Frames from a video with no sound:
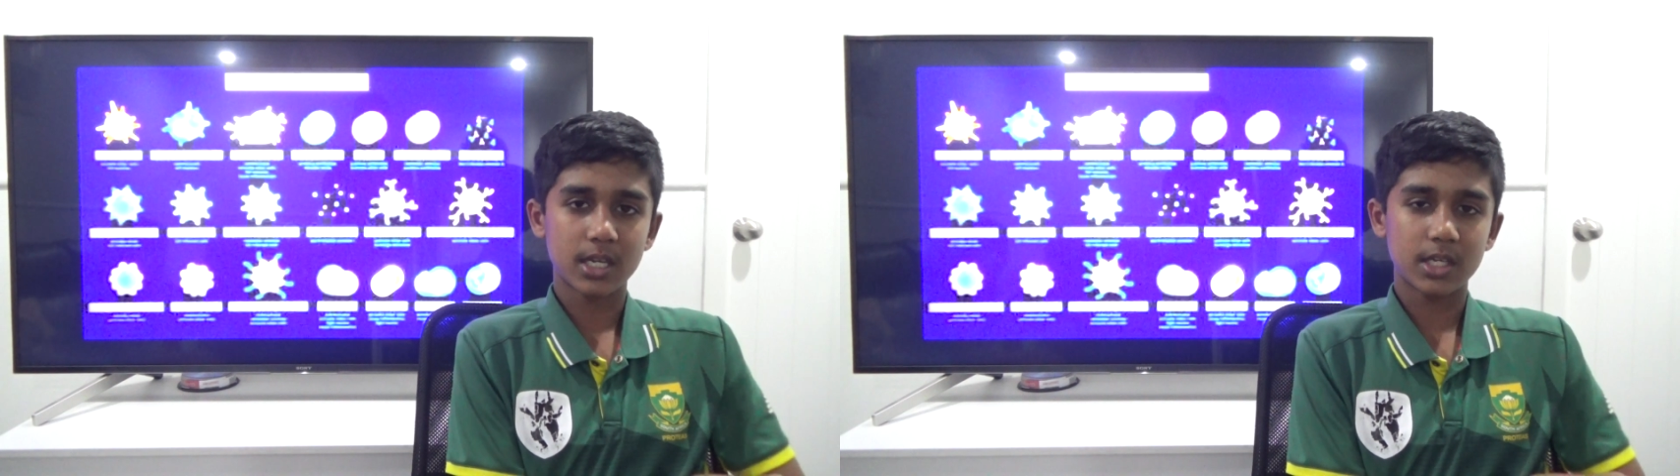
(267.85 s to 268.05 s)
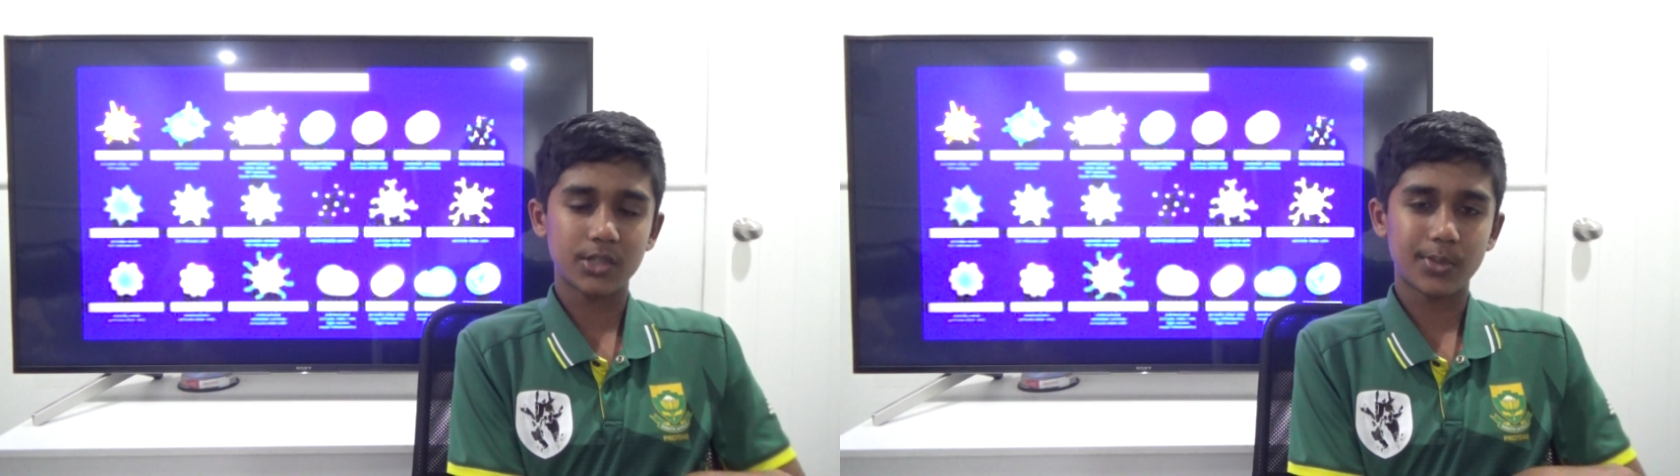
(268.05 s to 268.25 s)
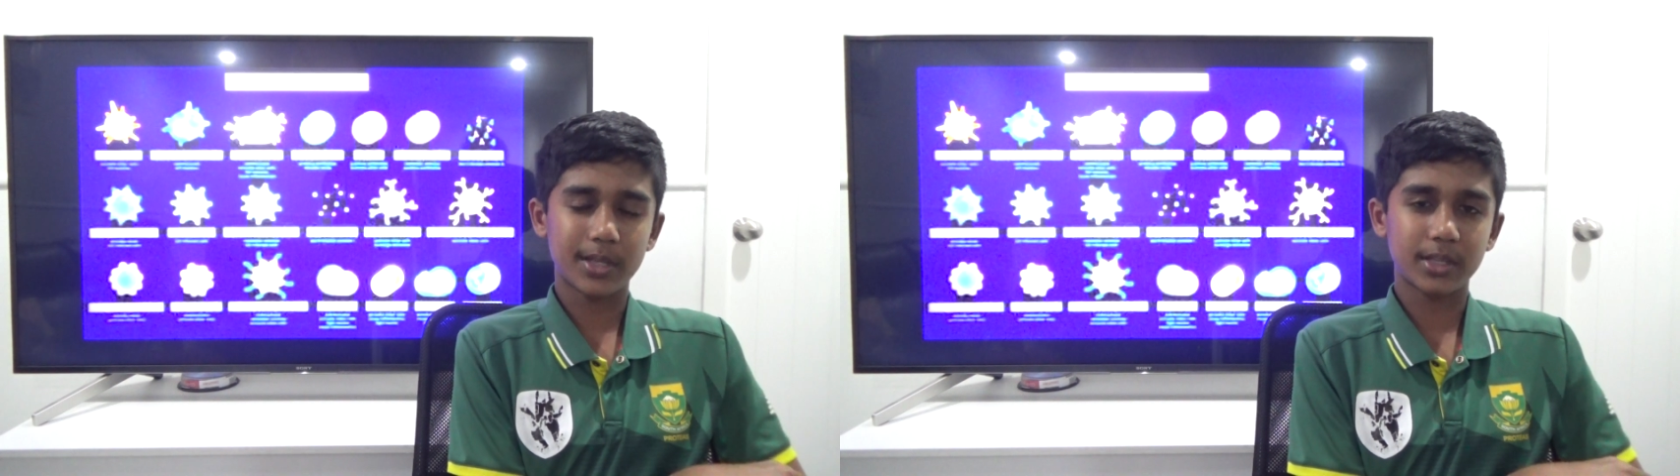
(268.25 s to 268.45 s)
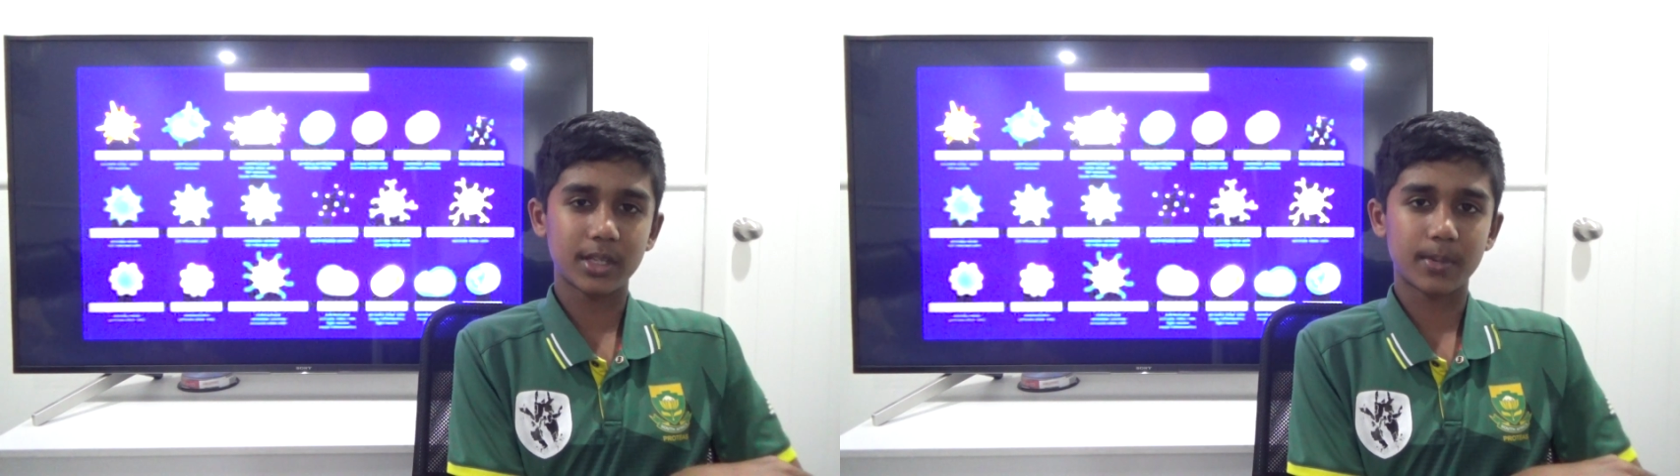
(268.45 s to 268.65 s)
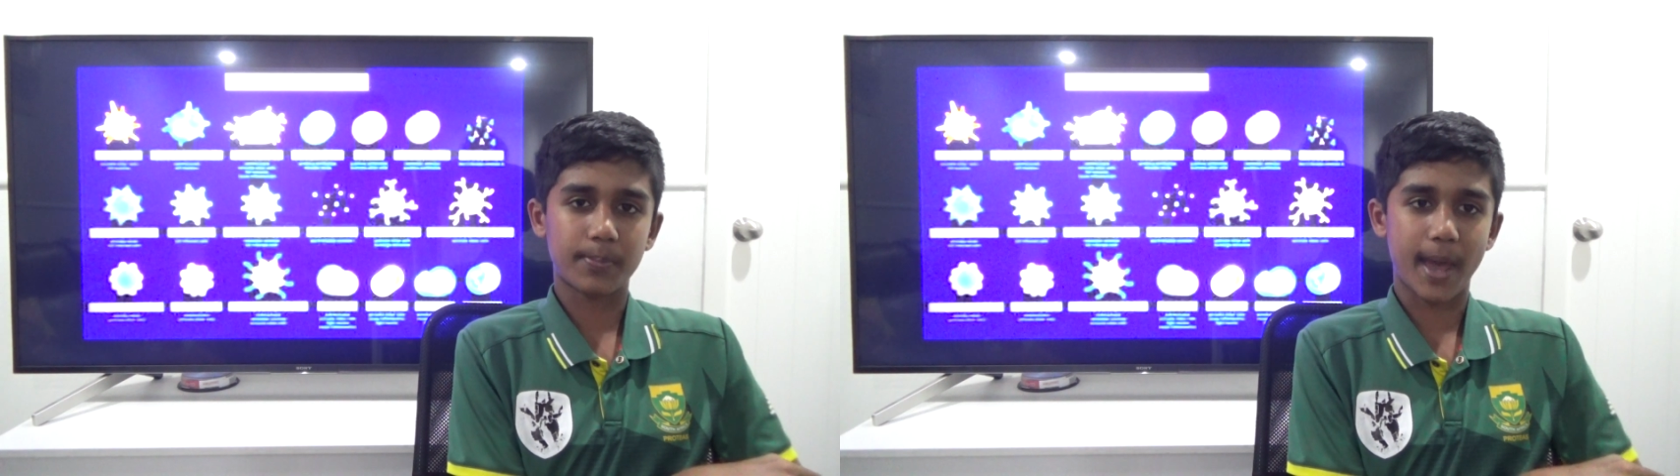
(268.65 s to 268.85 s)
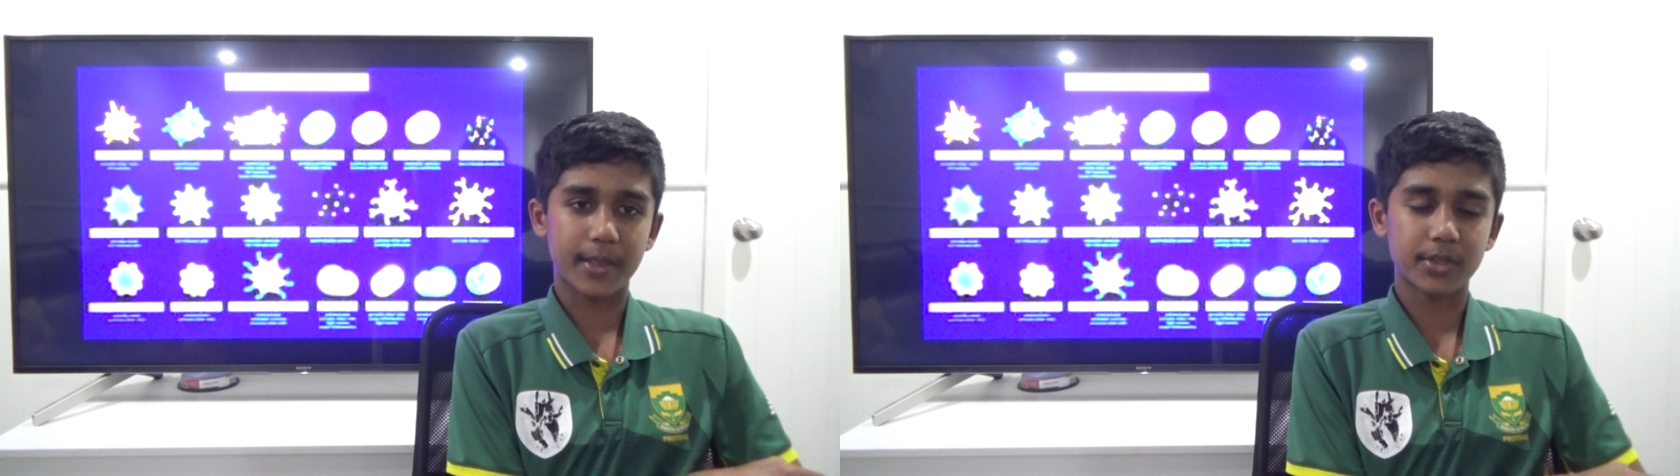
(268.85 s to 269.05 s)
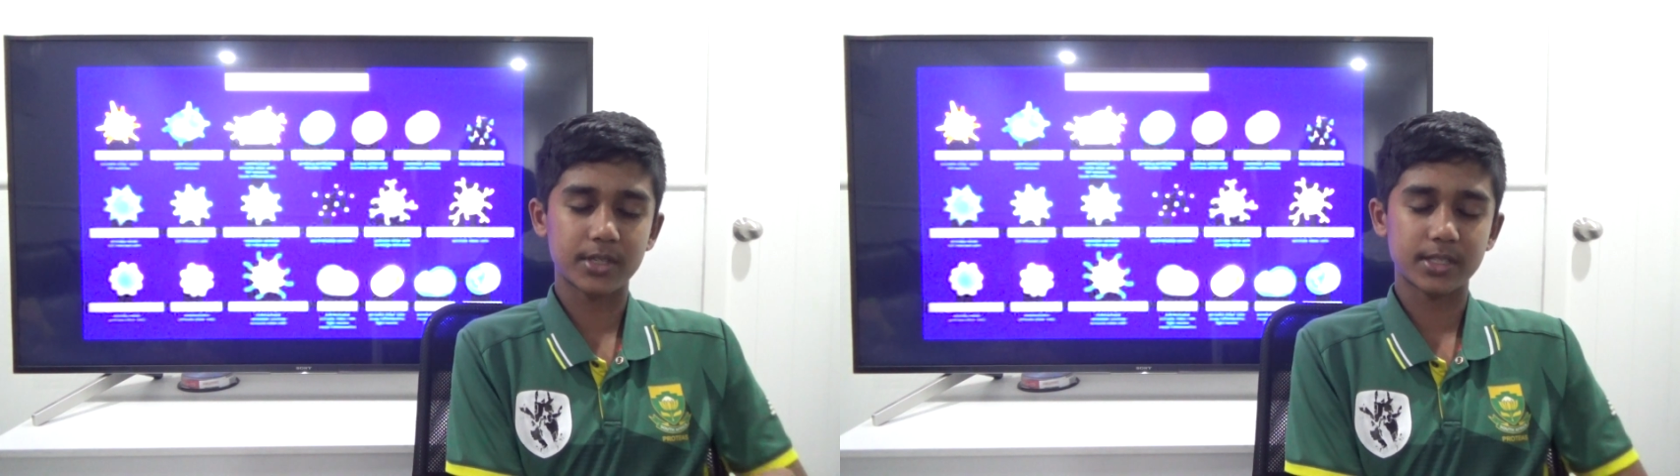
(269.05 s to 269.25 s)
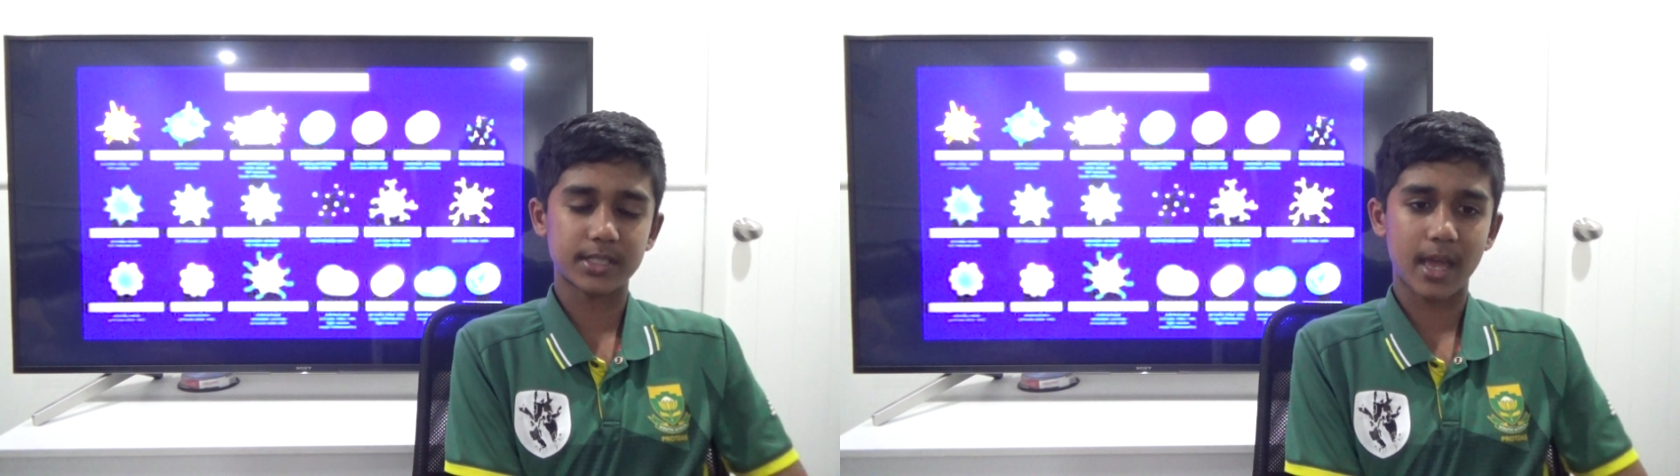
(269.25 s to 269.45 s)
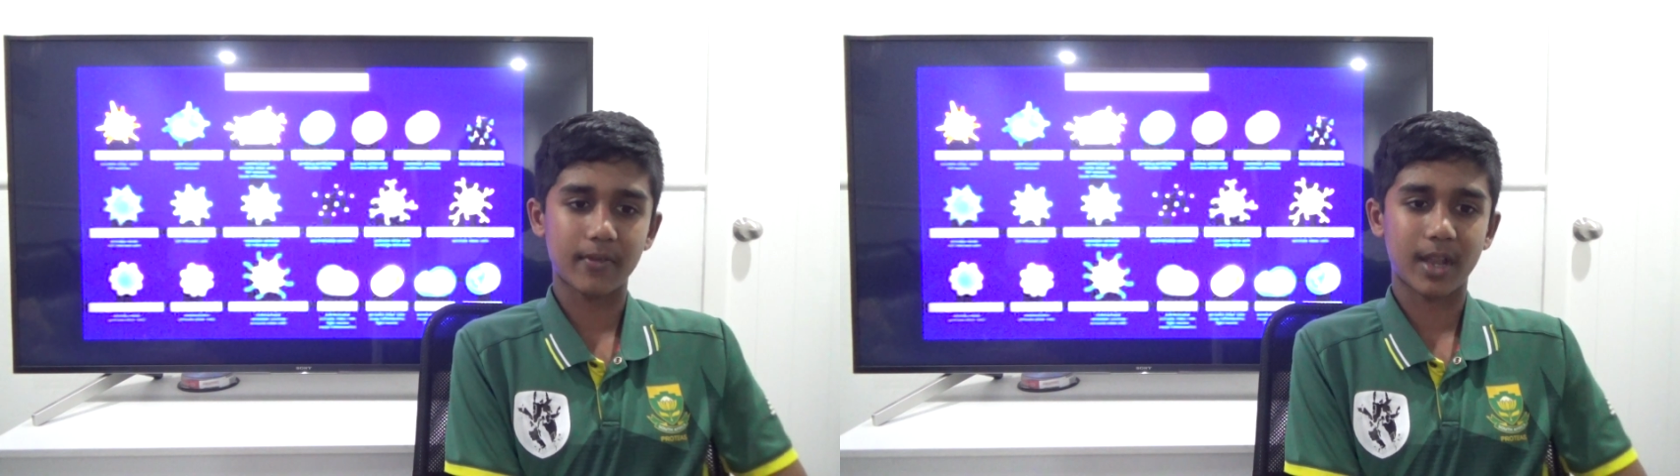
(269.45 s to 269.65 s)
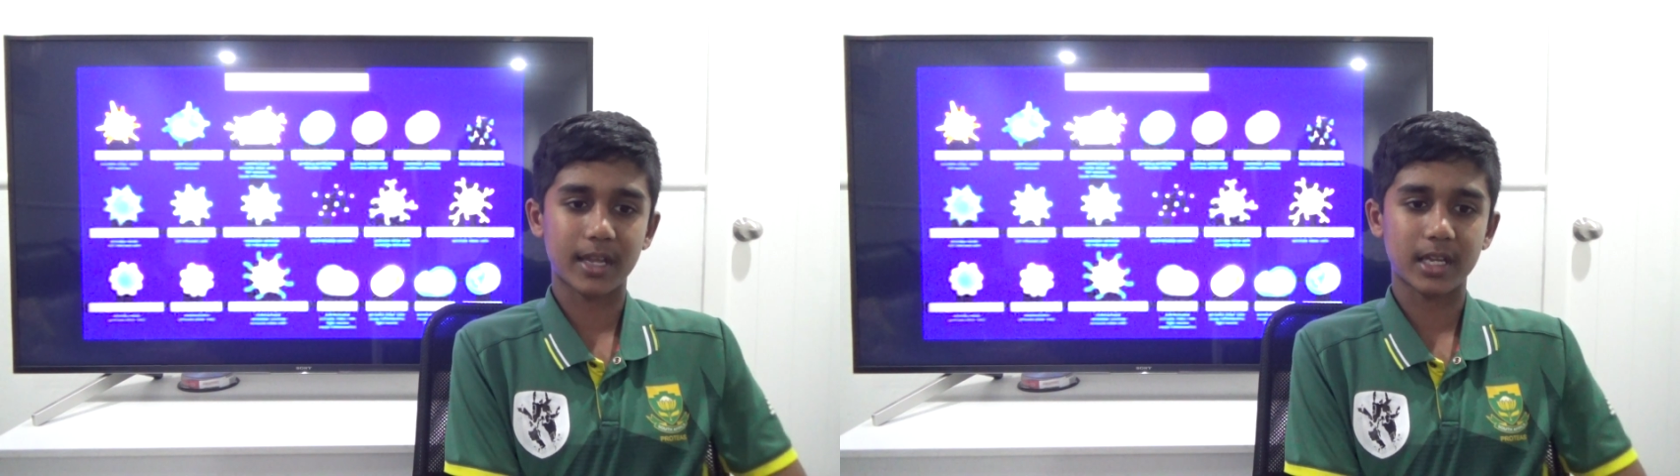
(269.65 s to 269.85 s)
is when the pathogens have